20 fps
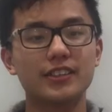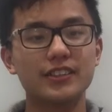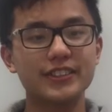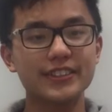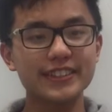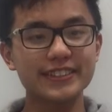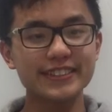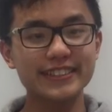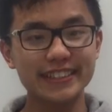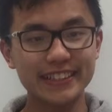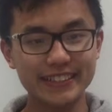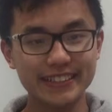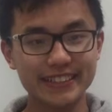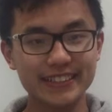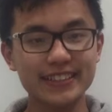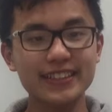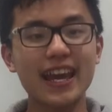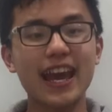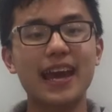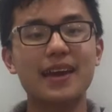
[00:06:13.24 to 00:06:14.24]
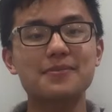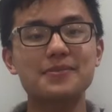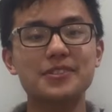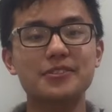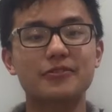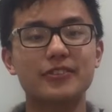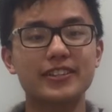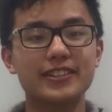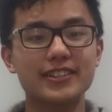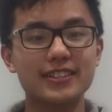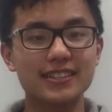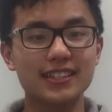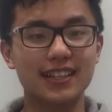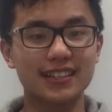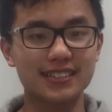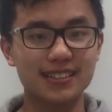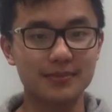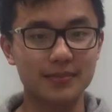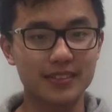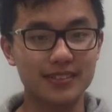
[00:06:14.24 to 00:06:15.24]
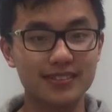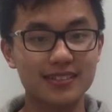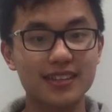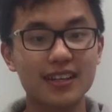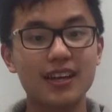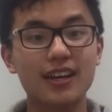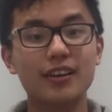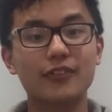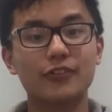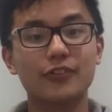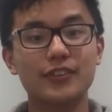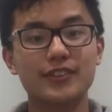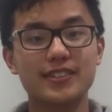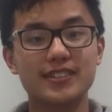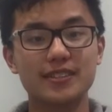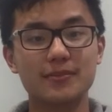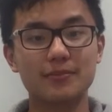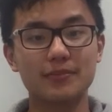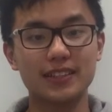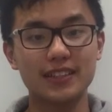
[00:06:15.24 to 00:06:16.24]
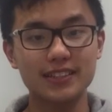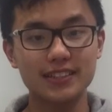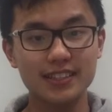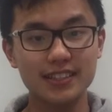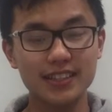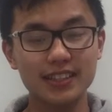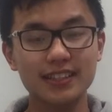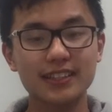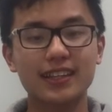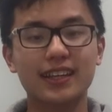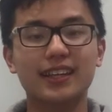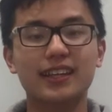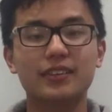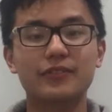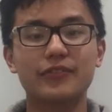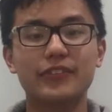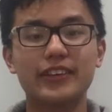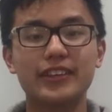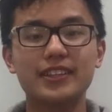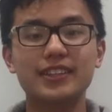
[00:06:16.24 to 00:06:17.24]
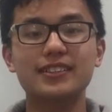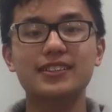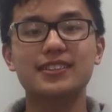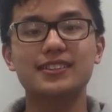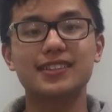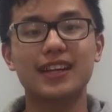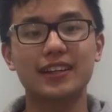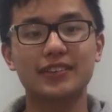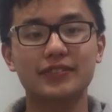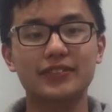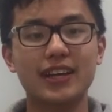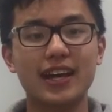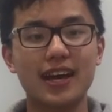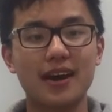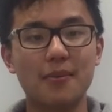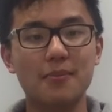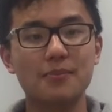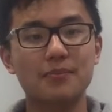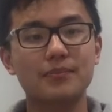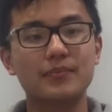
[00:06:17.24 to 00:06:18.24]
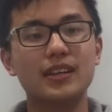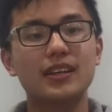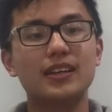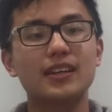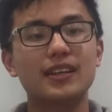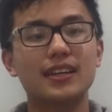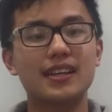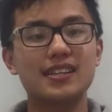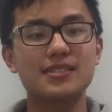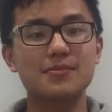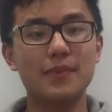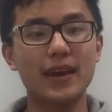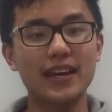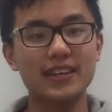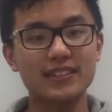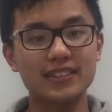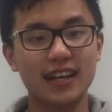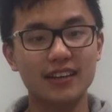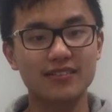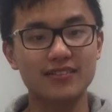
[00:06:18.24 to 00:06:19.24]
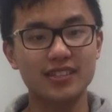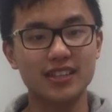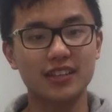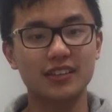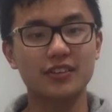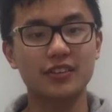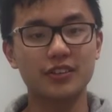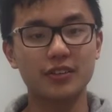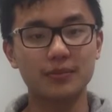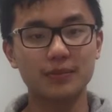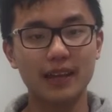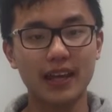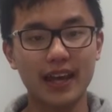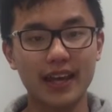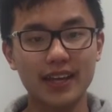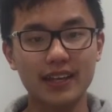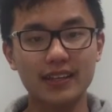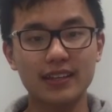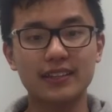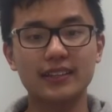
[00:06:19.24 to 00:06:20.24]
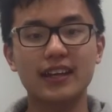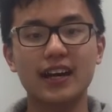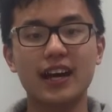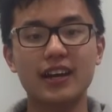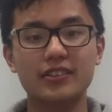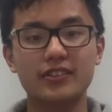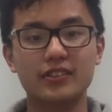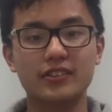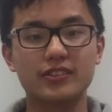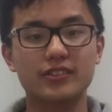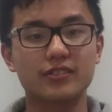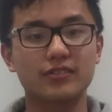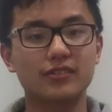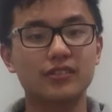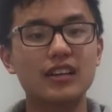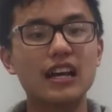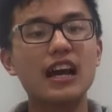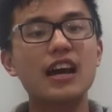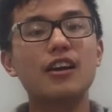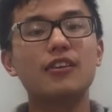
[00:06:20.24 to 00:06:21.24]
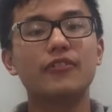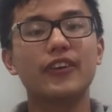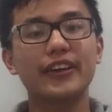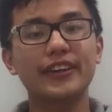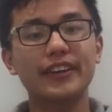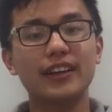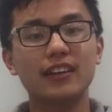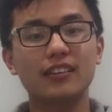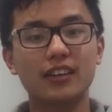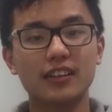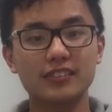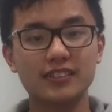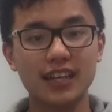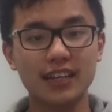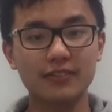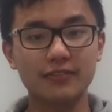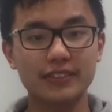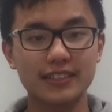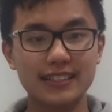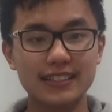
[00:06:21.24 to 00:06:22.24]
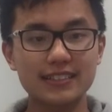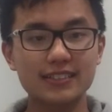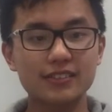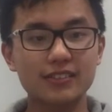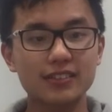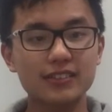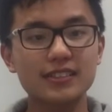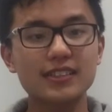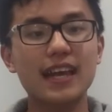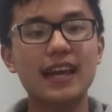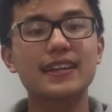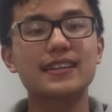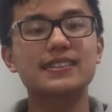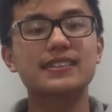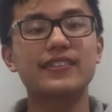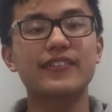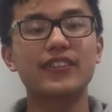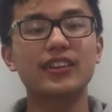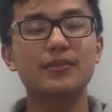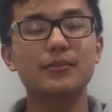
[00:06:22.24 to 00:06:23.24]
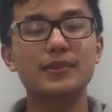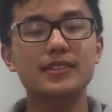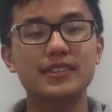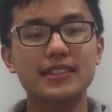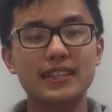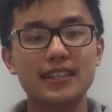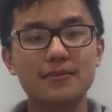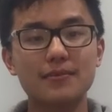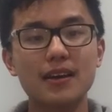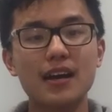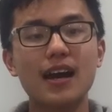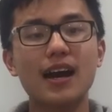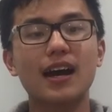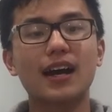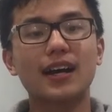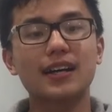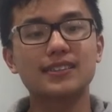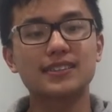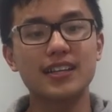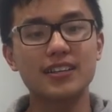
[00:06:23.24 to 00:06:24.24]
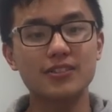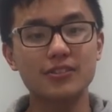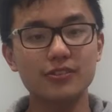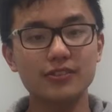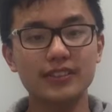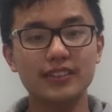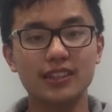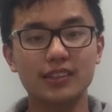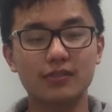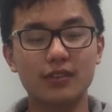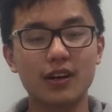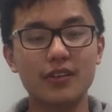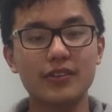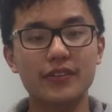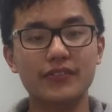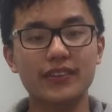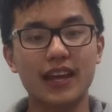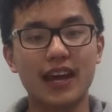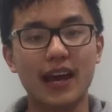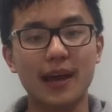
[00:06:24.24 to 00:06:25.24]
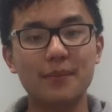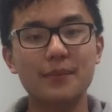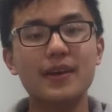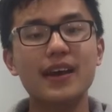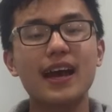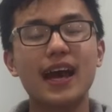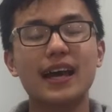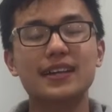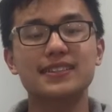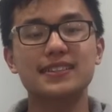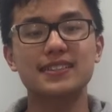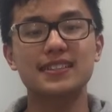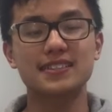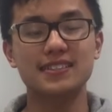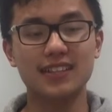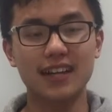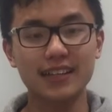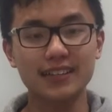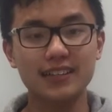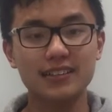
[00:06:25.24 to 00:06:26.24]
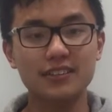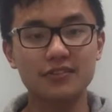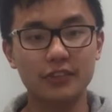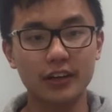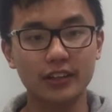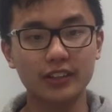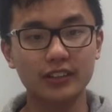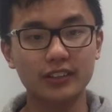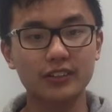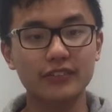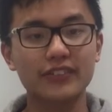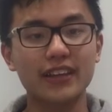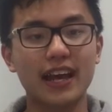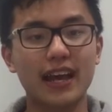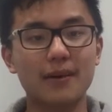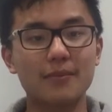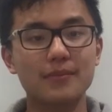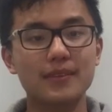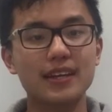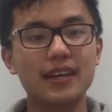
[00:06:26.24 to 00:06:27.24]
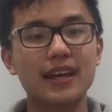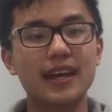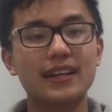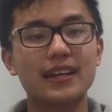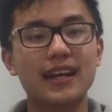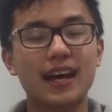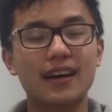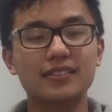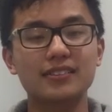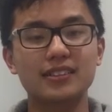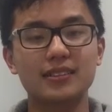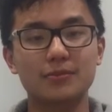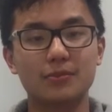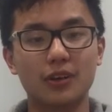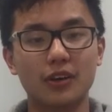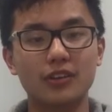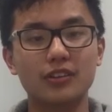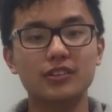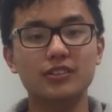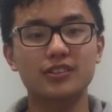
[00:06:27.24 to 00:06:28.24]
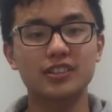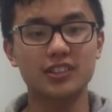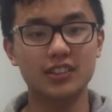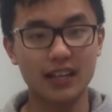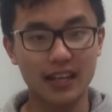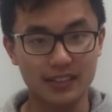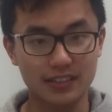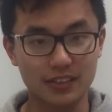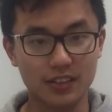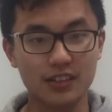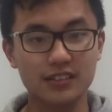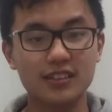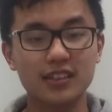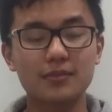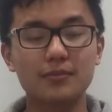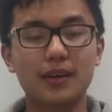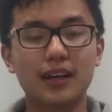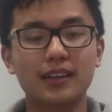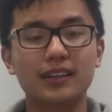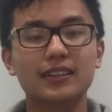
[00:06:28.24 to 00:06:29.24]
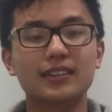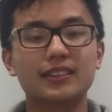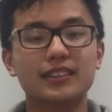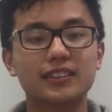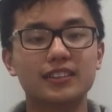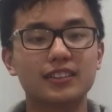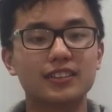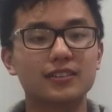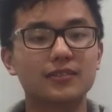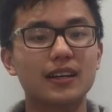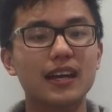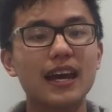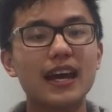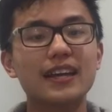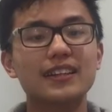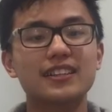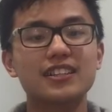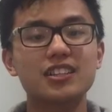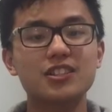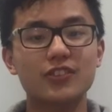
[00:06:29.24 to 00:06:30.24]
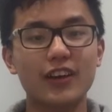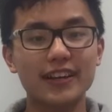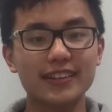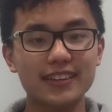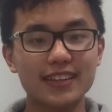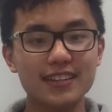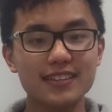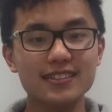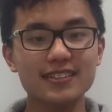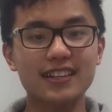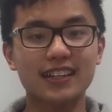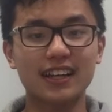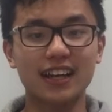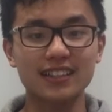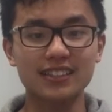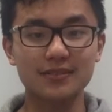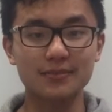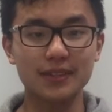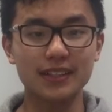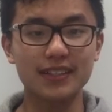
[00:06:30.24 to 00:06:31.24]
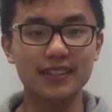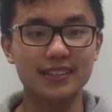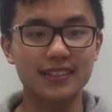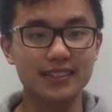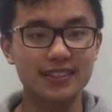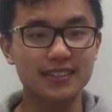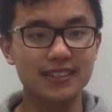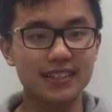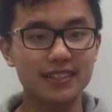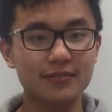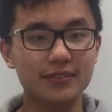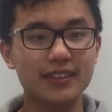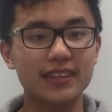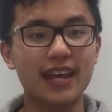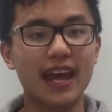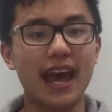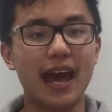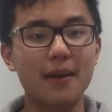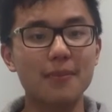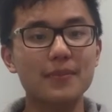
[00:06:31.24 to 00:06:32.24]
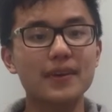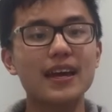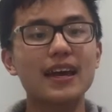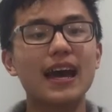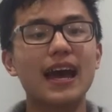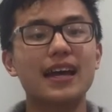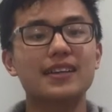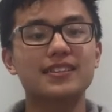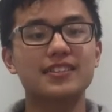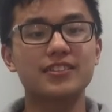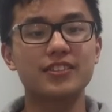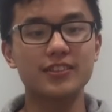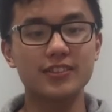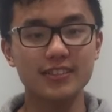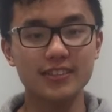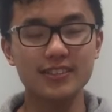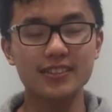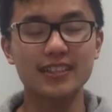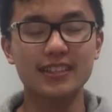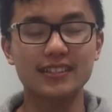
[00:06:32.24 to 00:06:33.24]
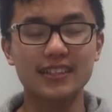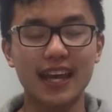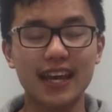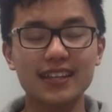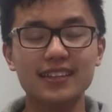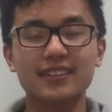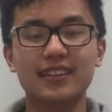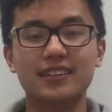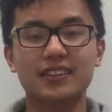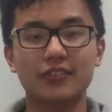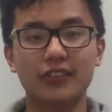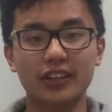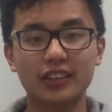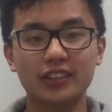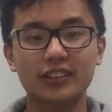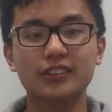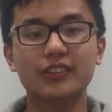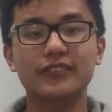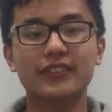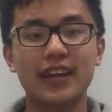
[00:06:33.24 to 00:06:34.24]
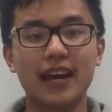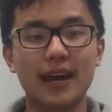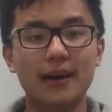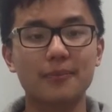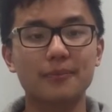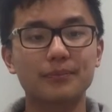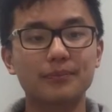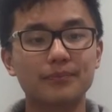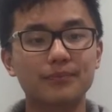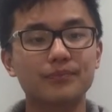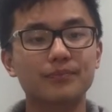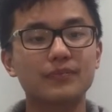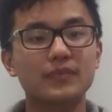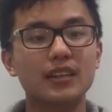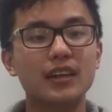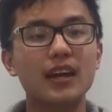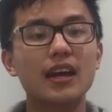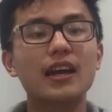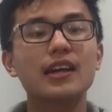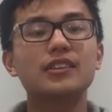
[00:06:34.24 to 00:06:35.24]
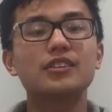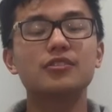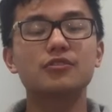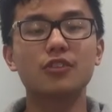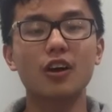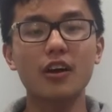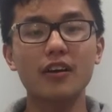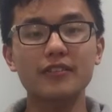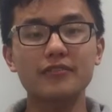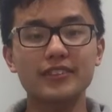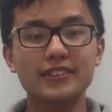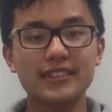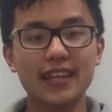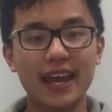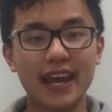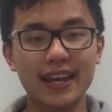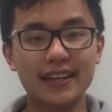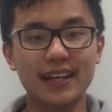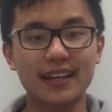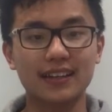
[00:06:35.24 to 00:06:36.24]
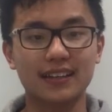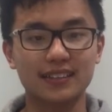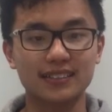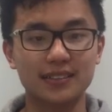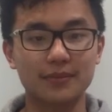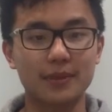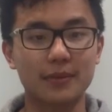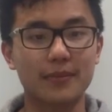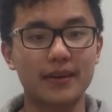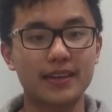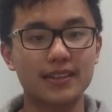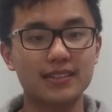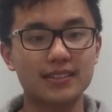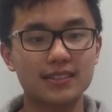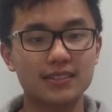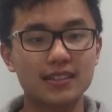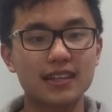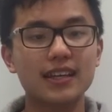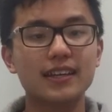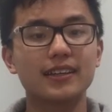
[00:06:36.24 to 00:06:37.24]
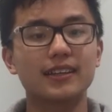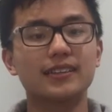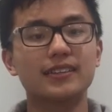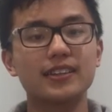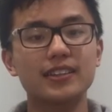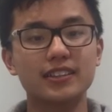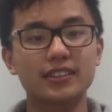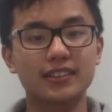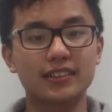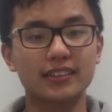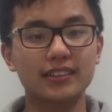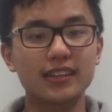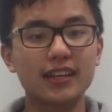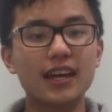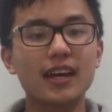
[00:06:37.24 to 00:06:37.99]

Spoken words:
Unitility aims to reach its customers through its simplistic yet convenient design of the app. Its main channels are Google Play and the iTunes Store. Regular contact with these stores and its development team are essential in the growth of the app as it decides the direction of the app and how to approach a certain market niche. This strengthens the customer intimacy with the app as the users dictate the direction of the app. To grow and retain our customer base, initially,